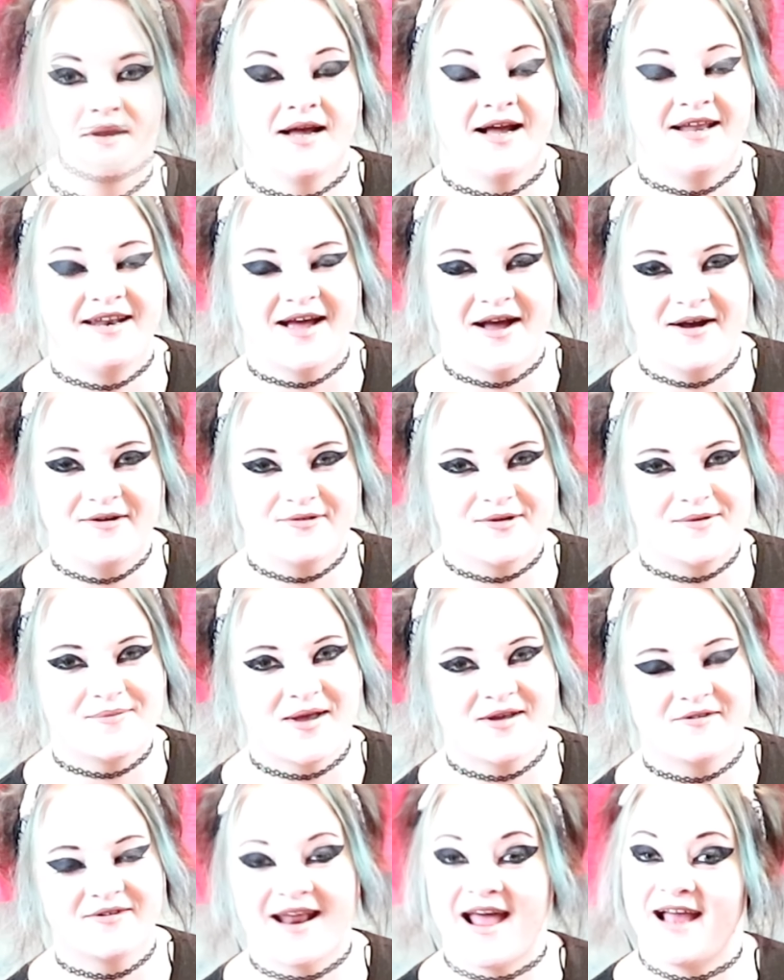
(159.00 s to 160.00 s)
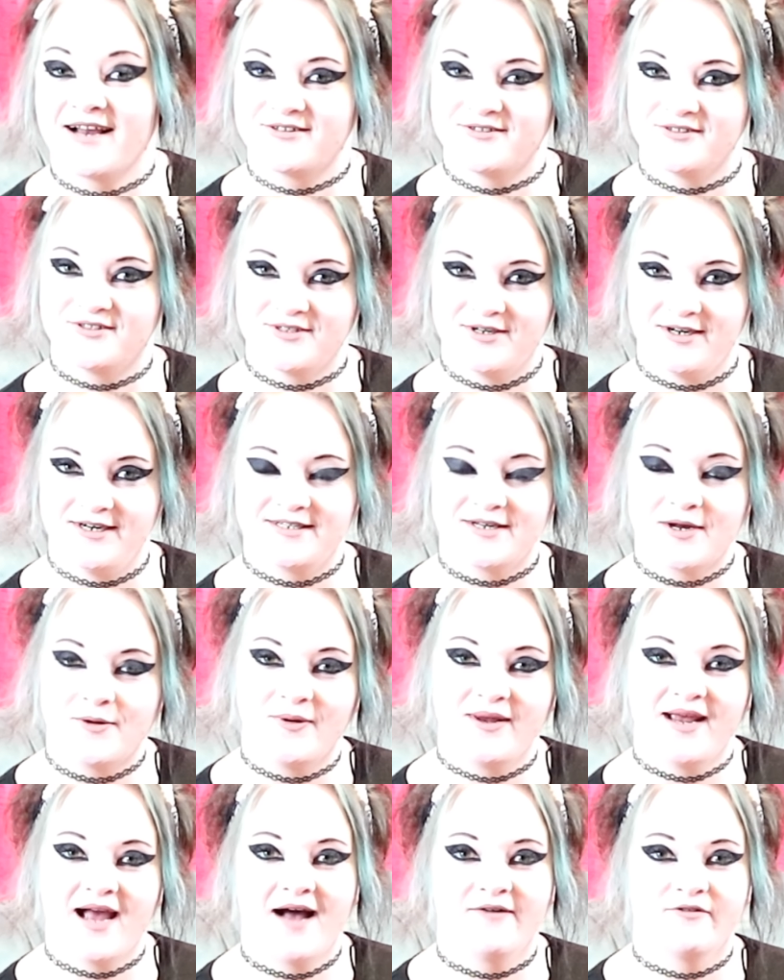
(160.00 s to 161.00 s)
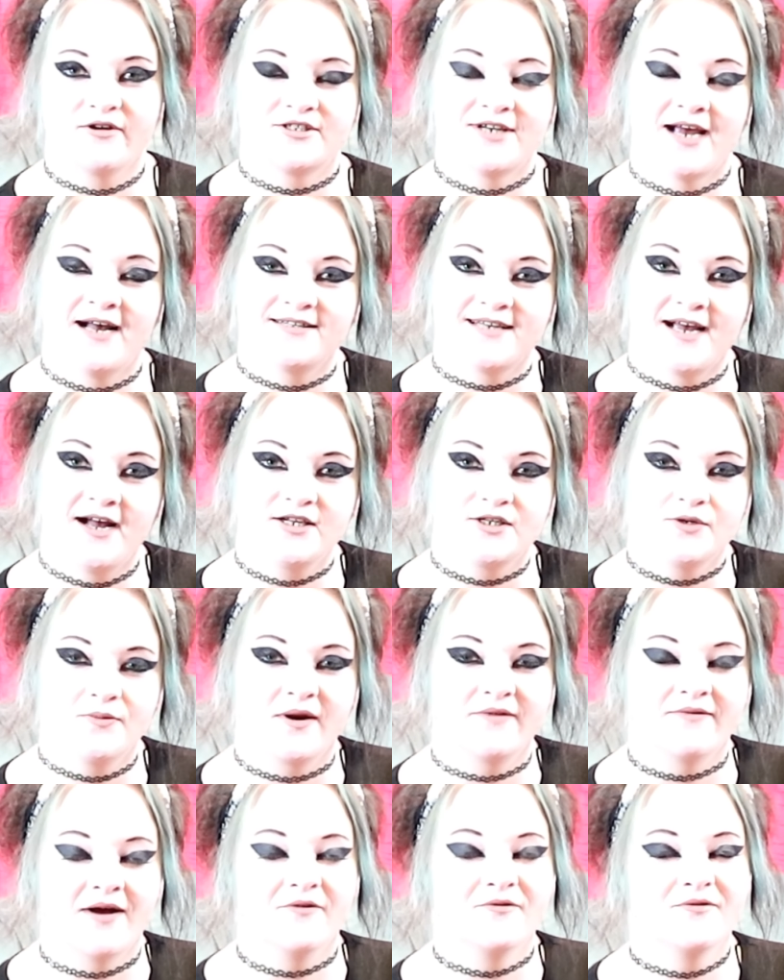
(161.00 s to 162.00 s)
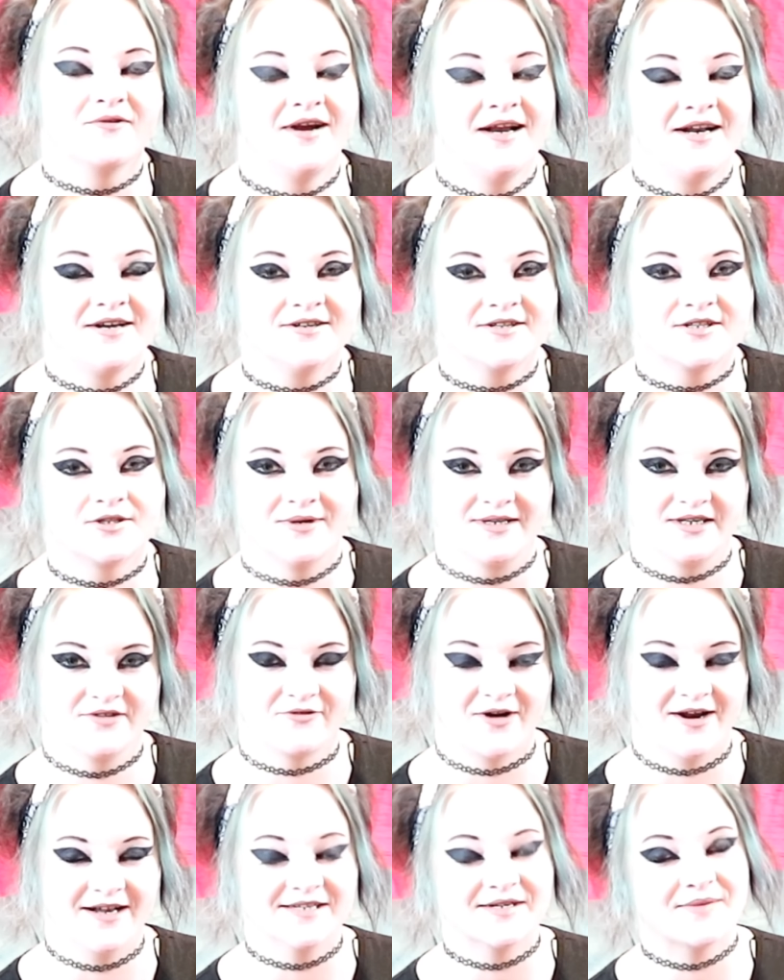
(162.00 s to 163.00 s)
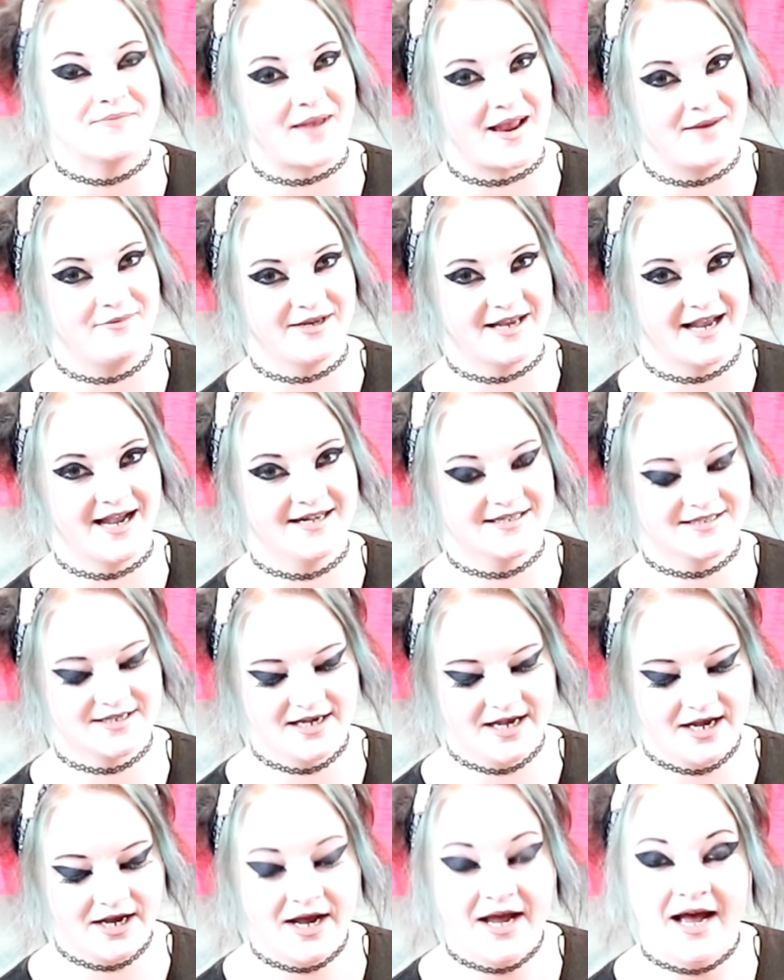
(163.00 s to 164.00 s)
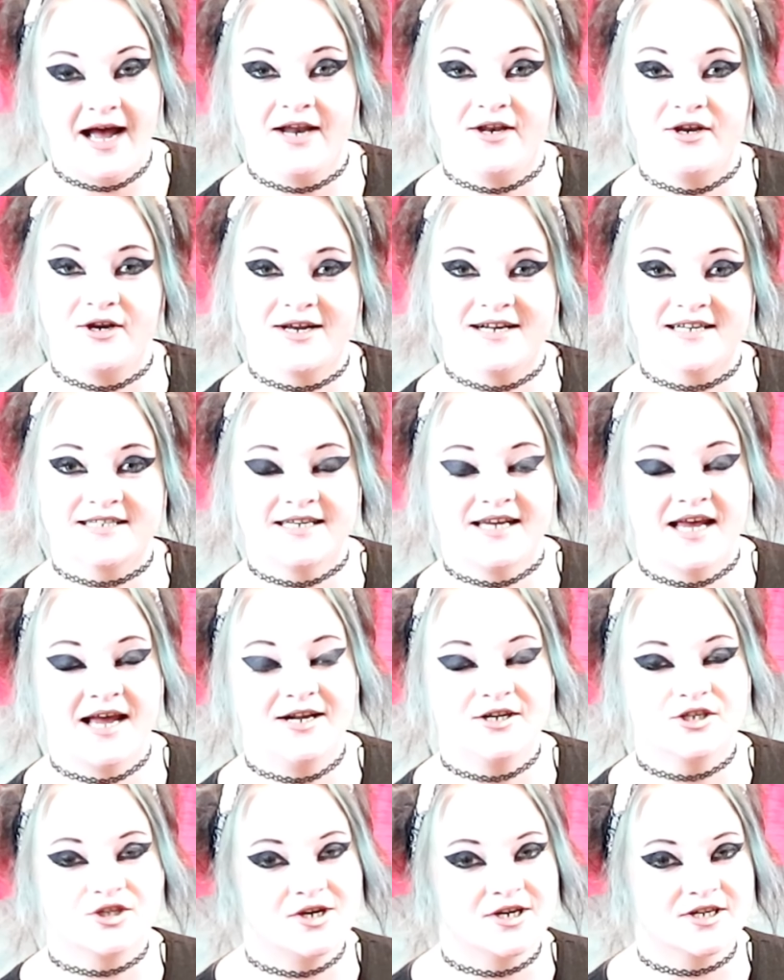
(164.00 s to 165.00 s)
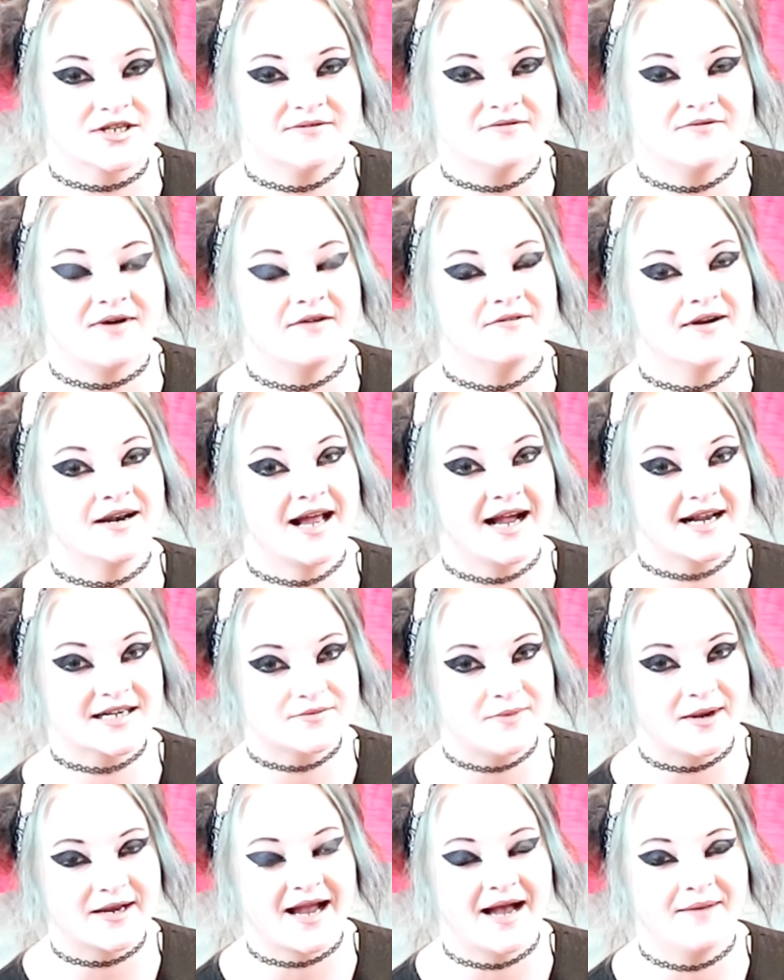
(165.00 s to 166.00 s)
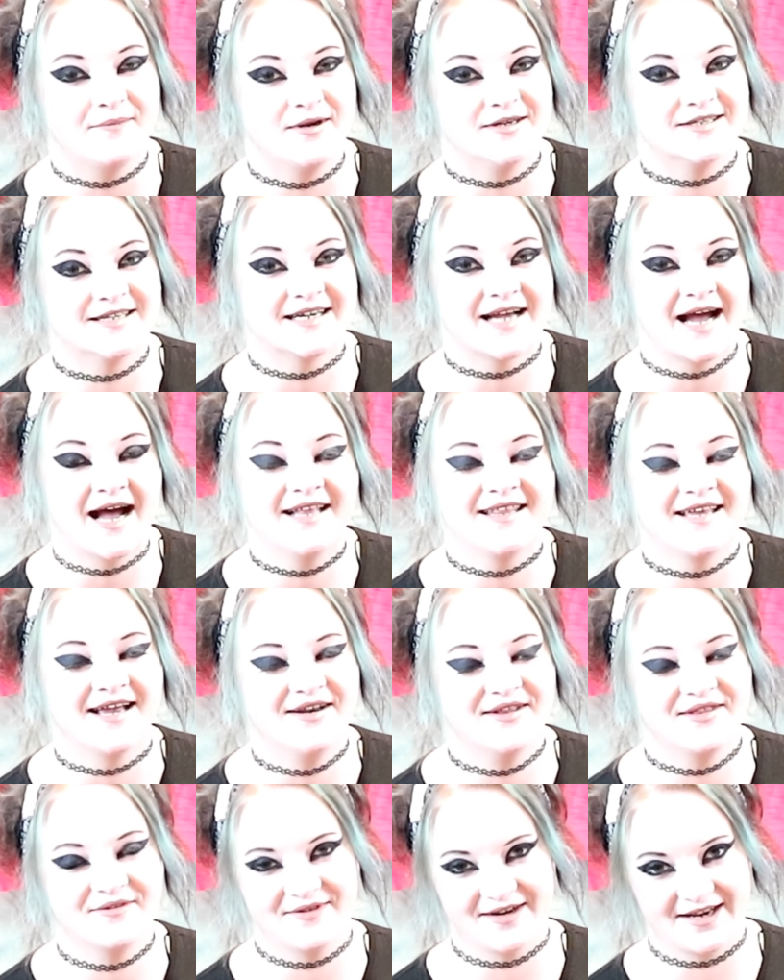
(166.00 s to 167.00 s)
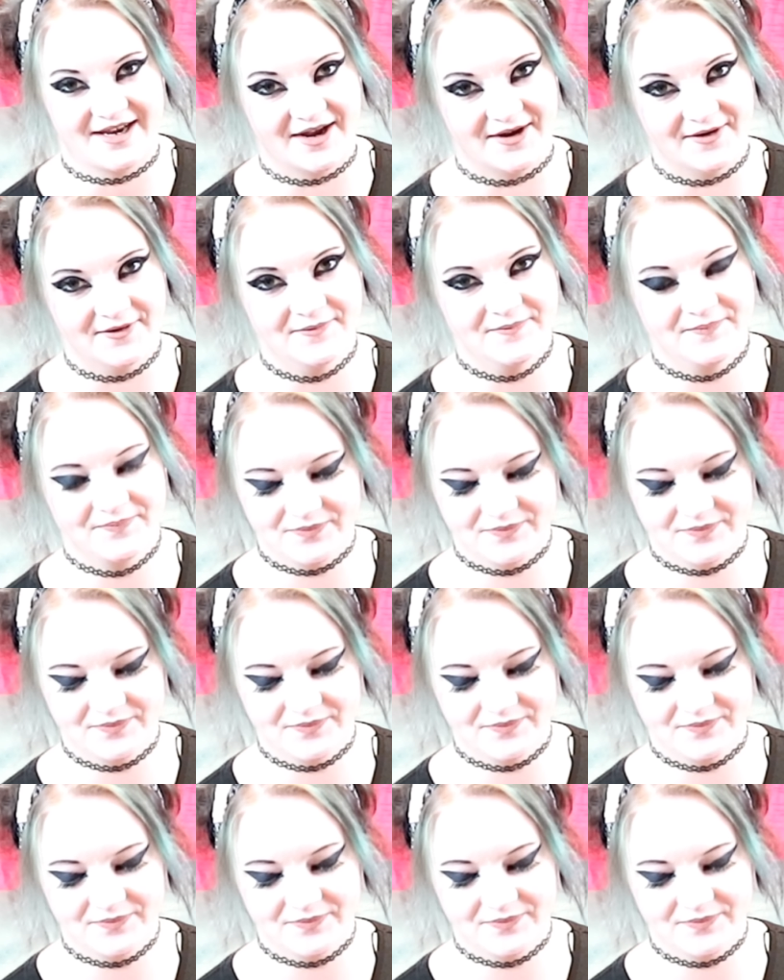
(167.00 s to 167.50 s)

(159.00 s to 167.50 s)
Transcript: And now for a bit of an extra treat, we have a shout out to one of our really good Twitter friends at Baby Cat, and you can see her enjoying some of our Relax My Cat music at the end of the video.